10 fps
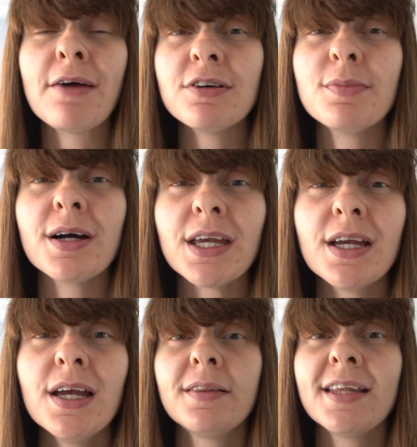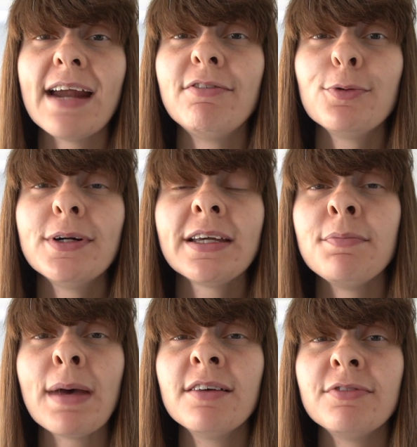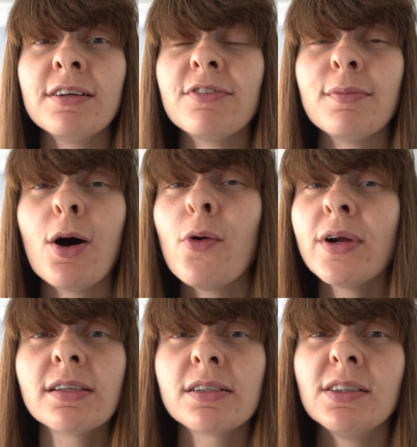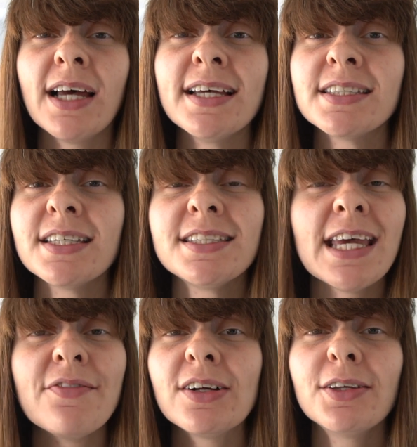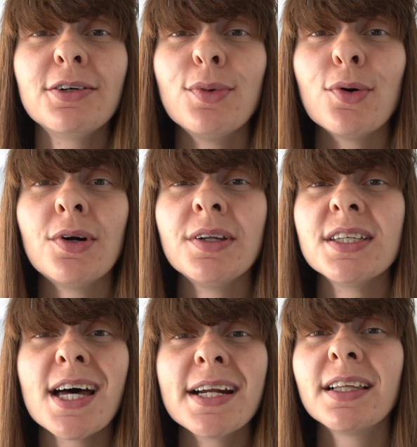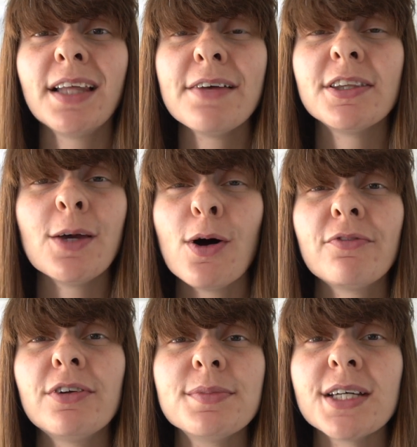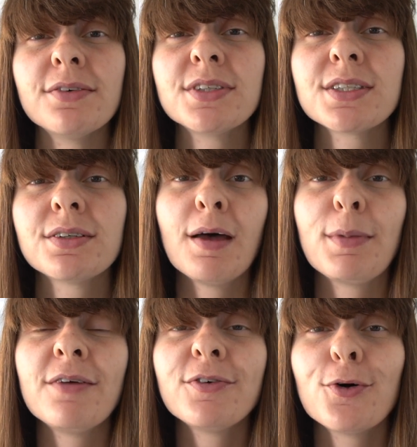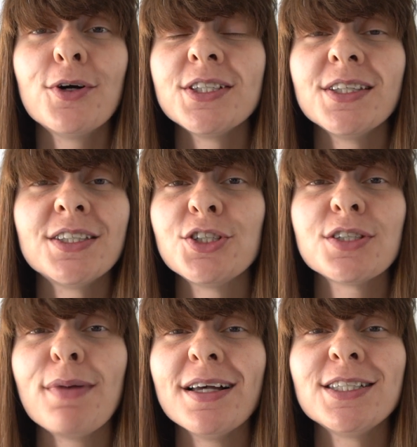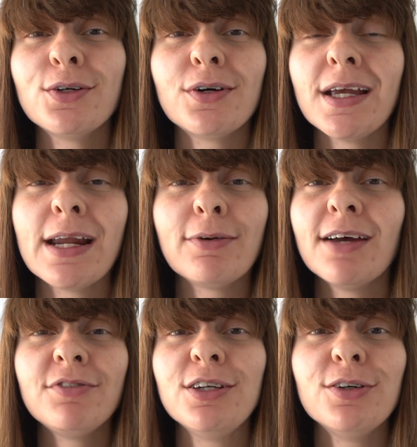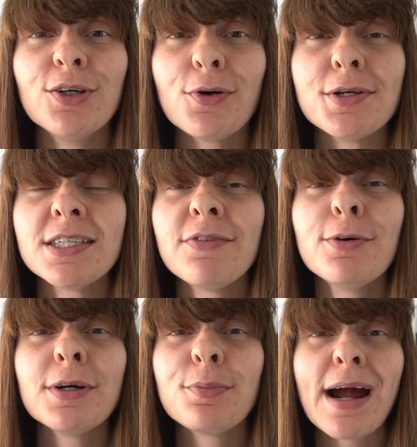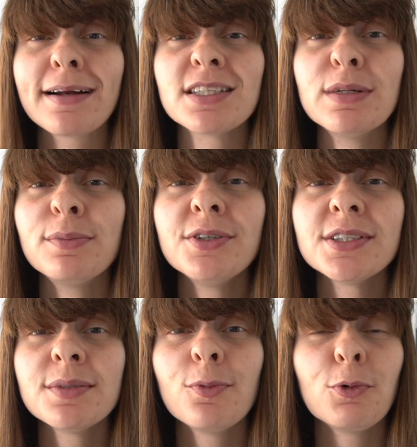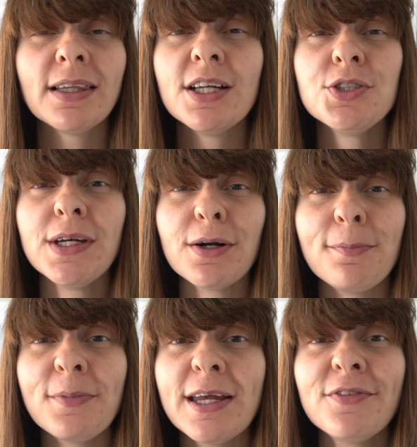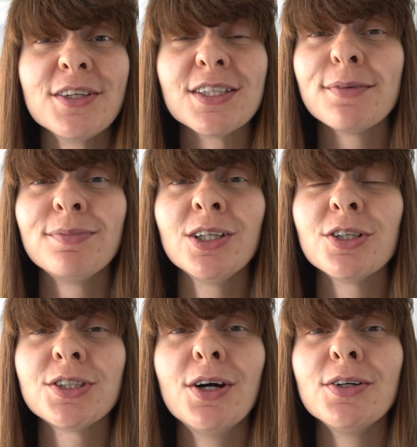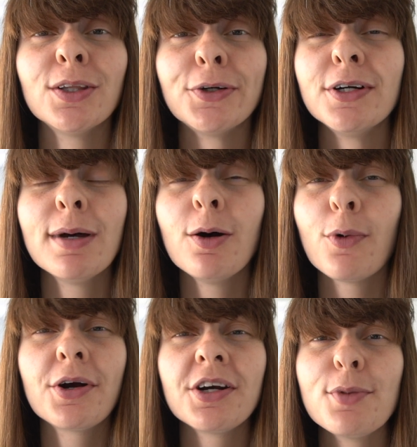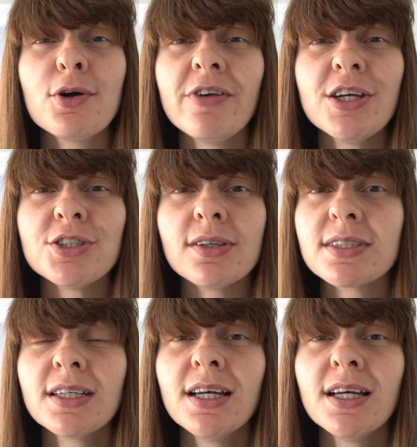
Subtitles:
everybody. That everyone can benefit from owning a little less, saving a little more, and designing the life that they want for themselves. But of course, this is just my story, and I would love to hear yours. If you already practice minimalism, what led you here? And if this is something you're just starting to learn about, what are your motivations?